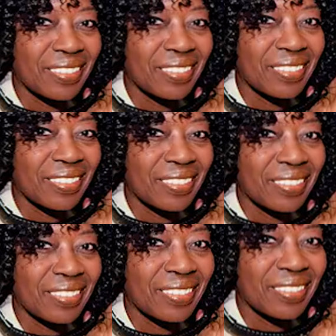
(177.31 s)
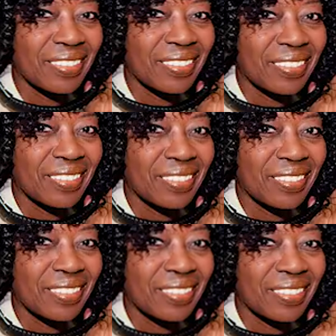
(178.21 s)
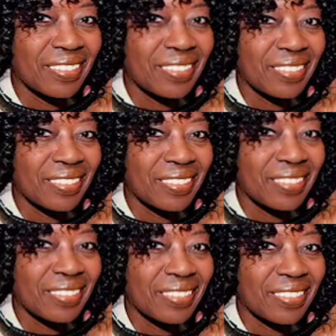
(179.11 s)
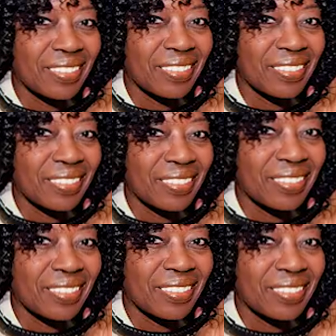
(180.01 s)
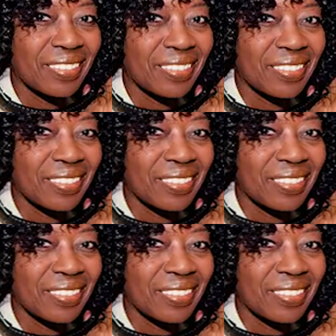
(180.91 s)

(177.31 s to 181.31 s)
[no speech]